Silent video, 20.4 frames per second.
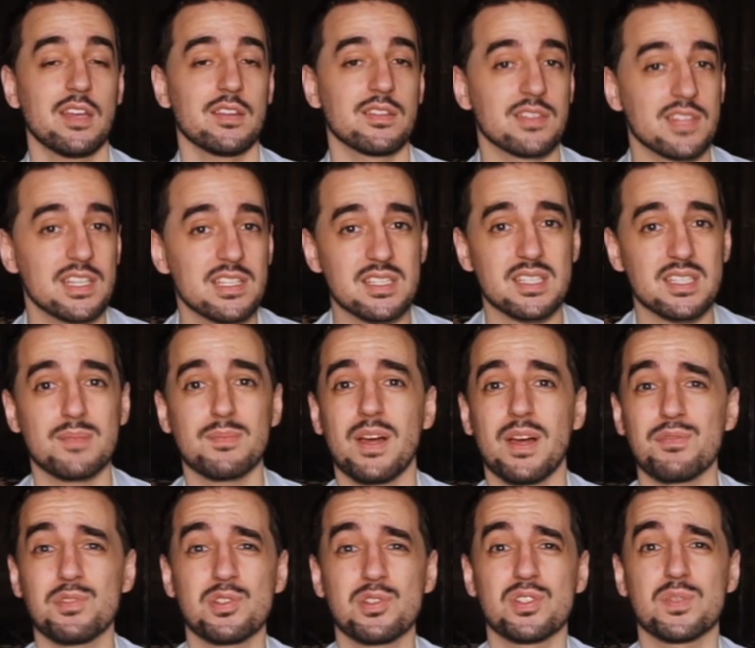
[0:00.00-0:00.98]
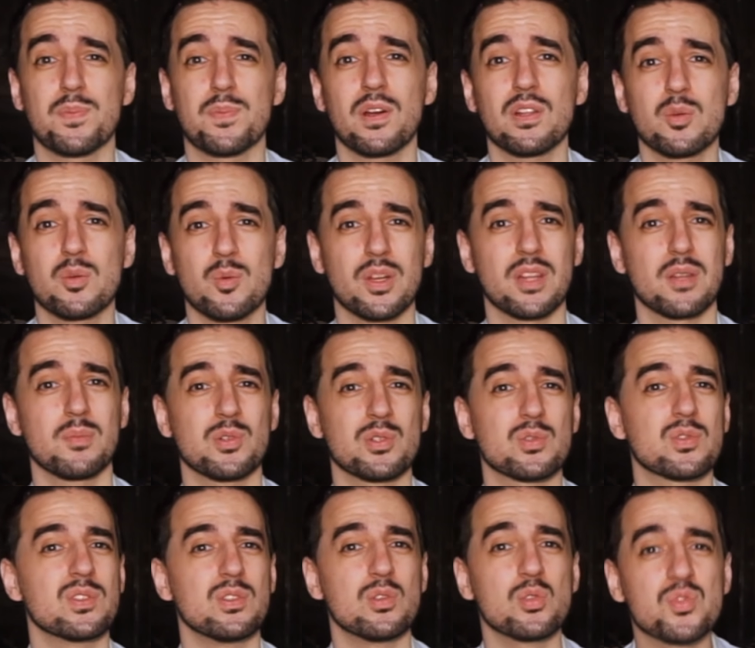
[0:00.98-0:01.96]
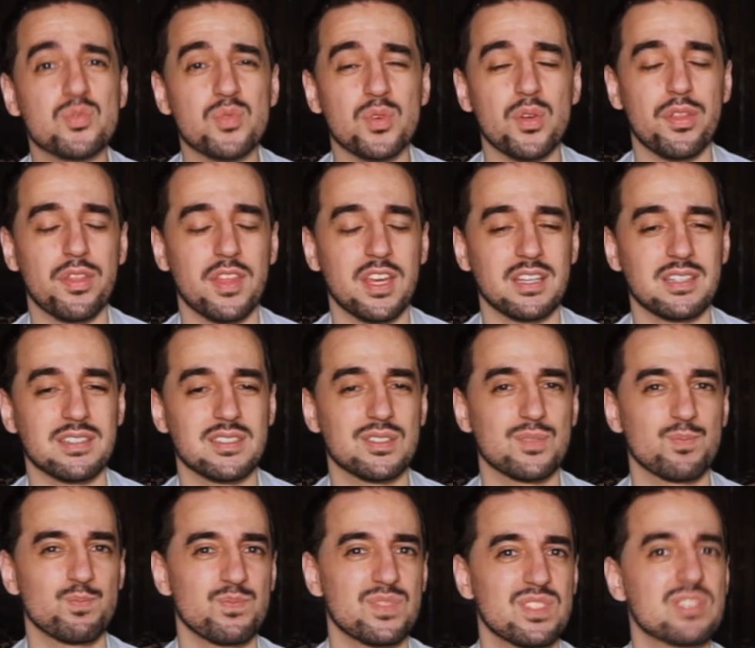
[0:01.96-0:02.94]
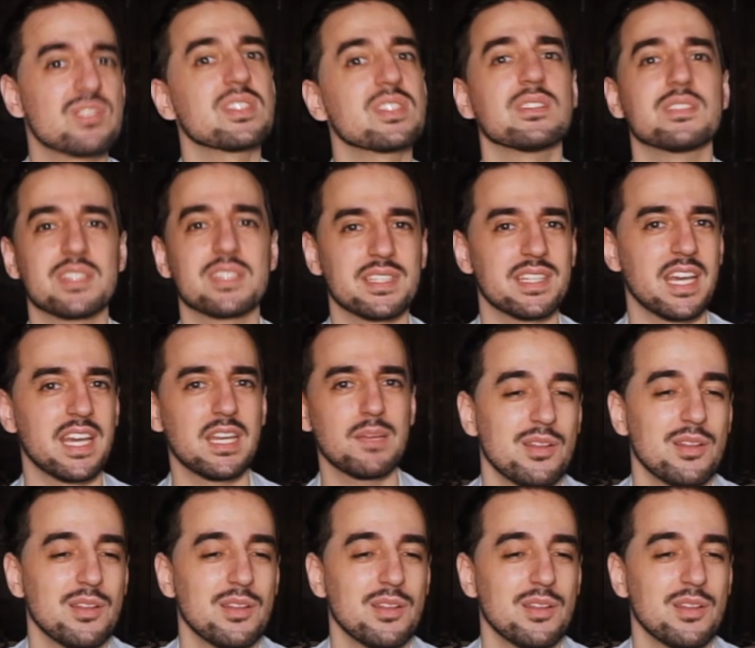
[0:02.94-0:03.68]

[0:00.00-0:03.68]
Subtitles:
This, in my view, is probably one of the most useful things still today,